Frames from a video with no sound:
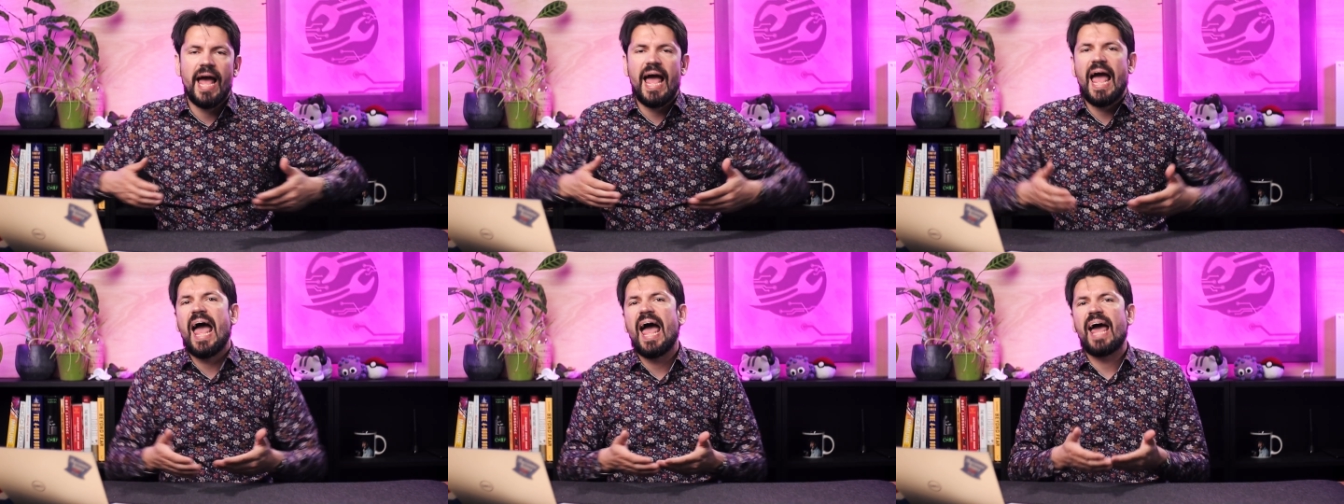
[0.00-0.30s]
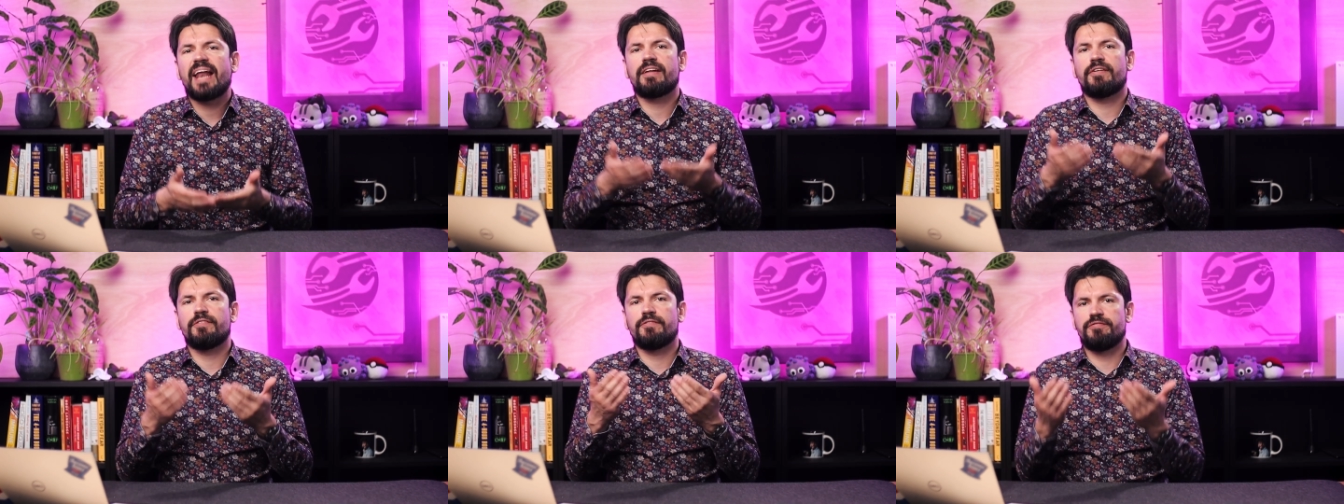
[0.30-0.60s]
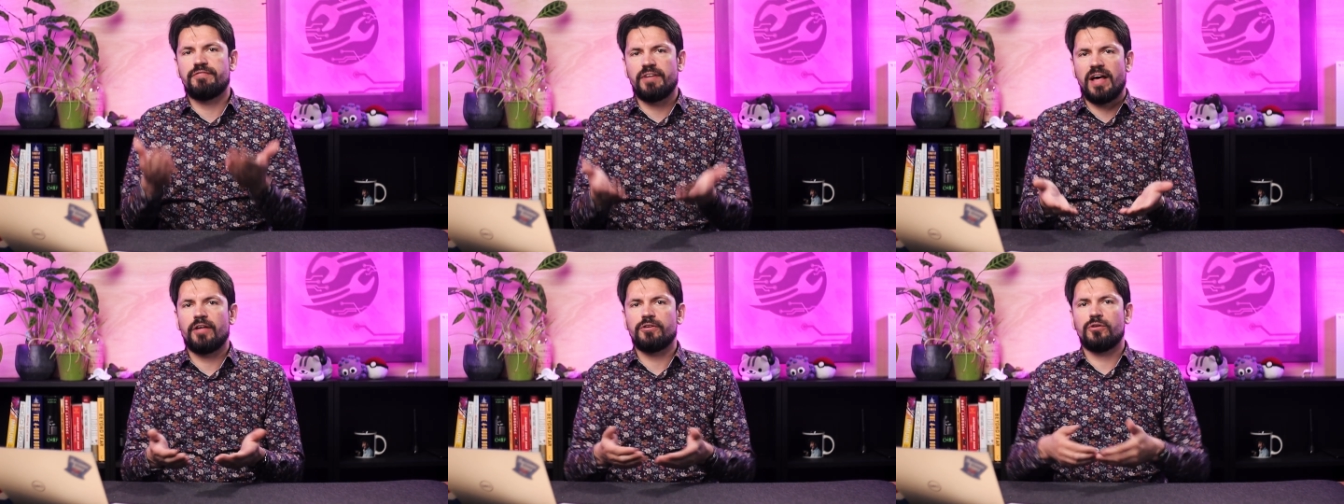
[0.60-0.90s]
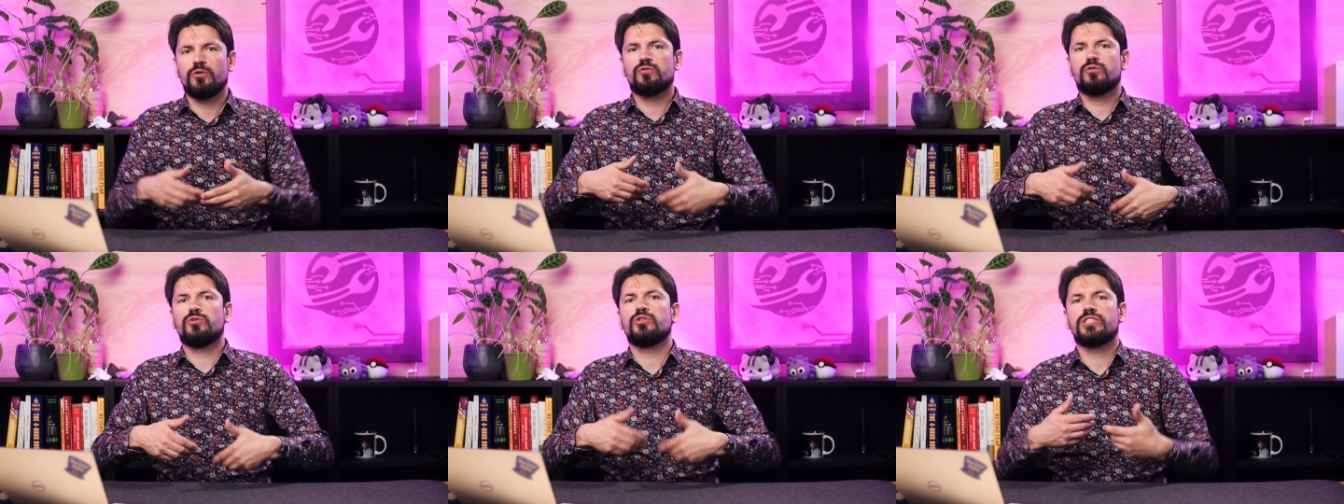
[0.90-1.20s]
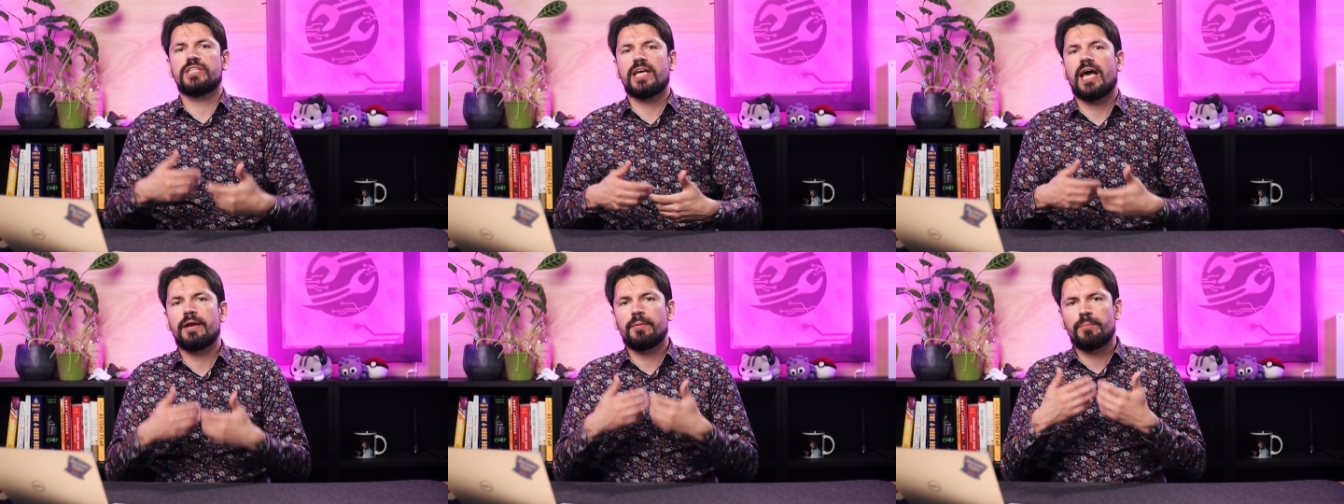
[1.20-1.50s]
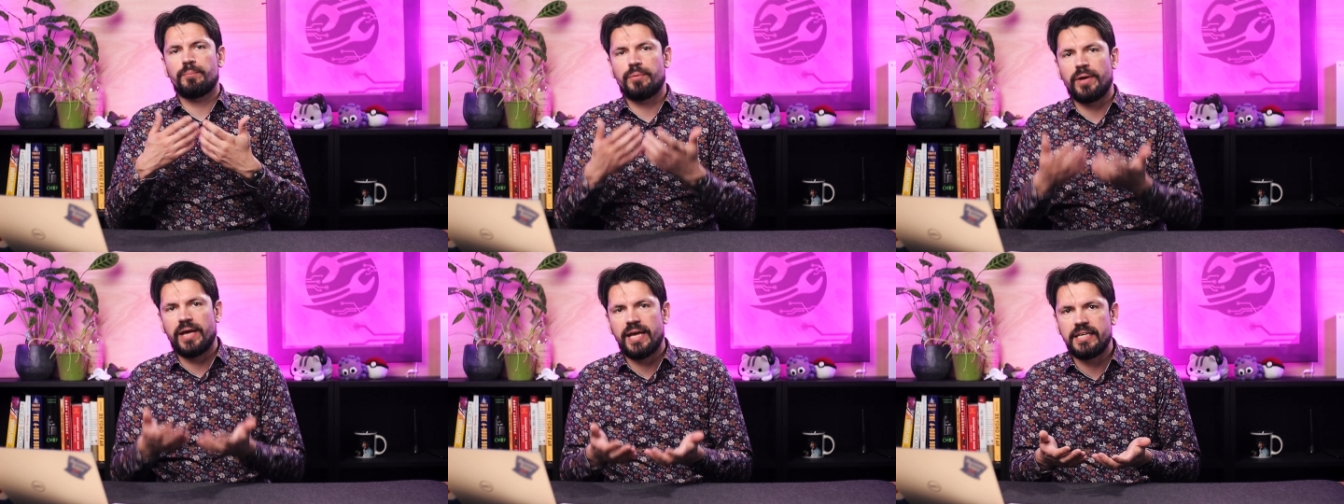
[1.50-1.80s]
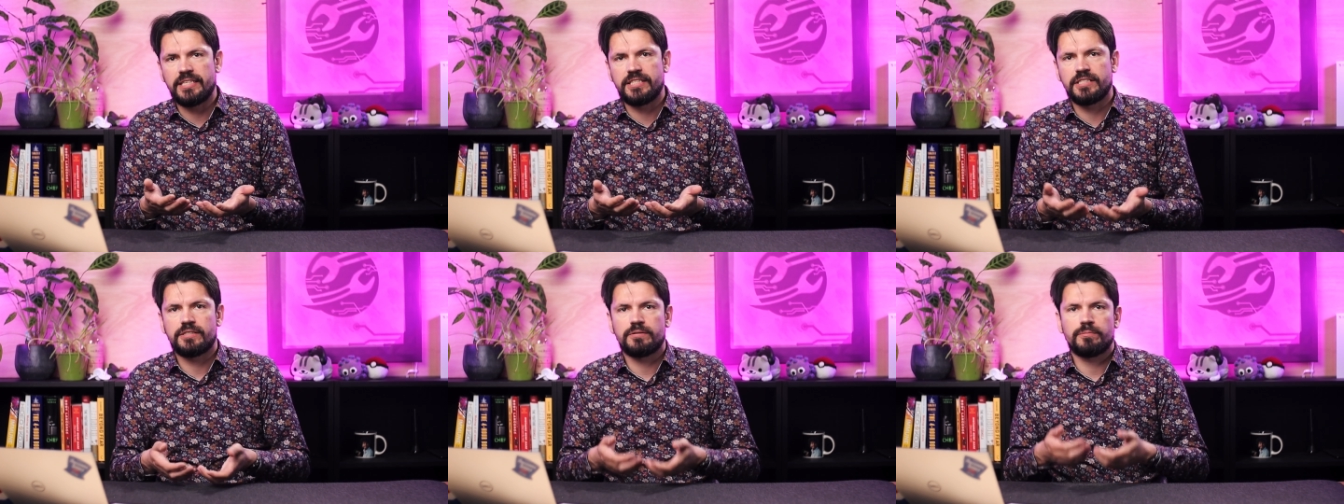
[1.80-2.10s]
add value to said
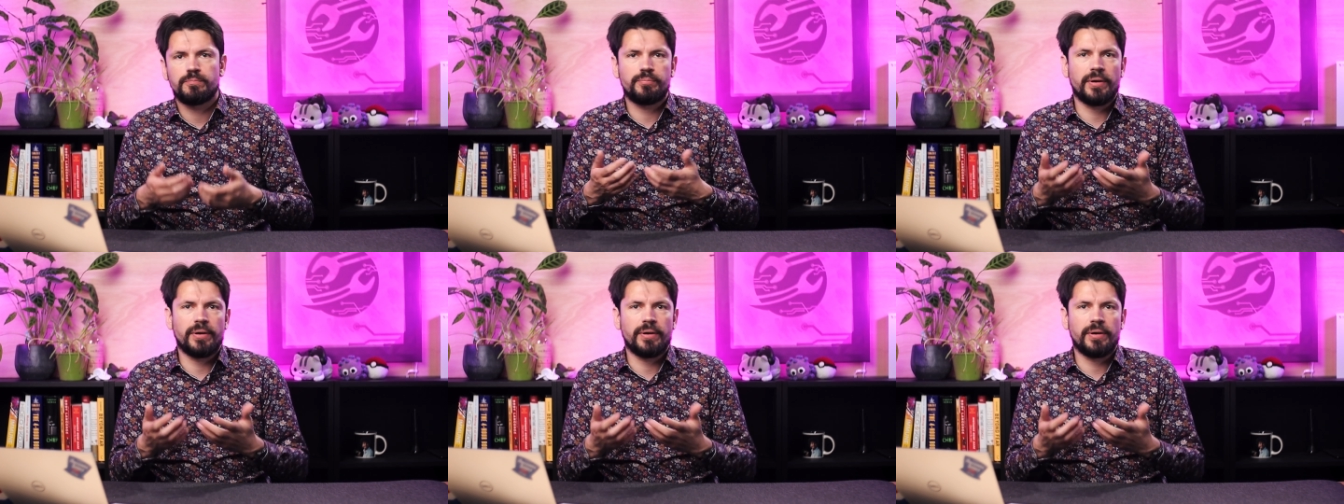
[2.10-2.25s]
page.